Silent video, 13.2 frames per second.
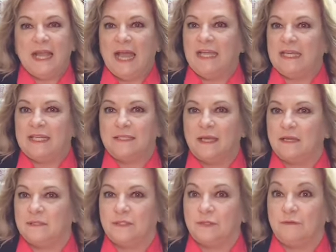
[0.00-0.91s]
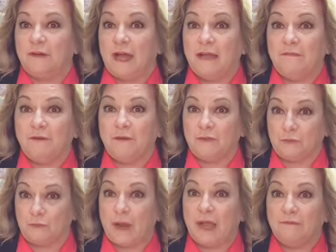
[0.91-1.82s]
And as a survivor,
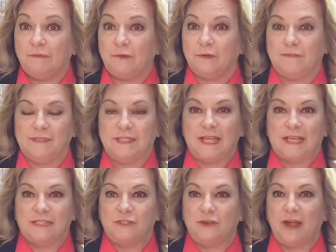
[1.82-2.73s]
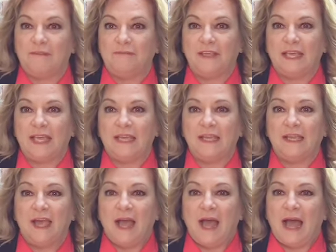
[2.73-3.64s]
thriver of sex trafficking,
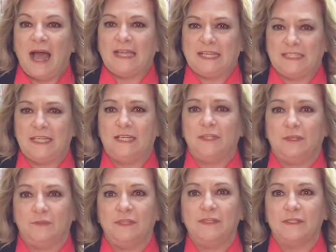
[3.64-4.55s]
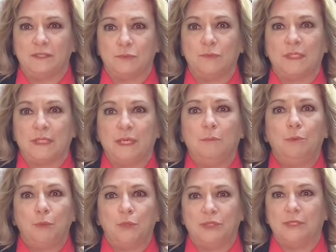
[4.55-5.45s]
I can tell you this is really
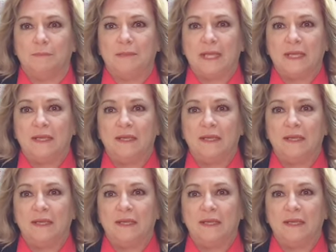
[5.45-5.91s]
important to me.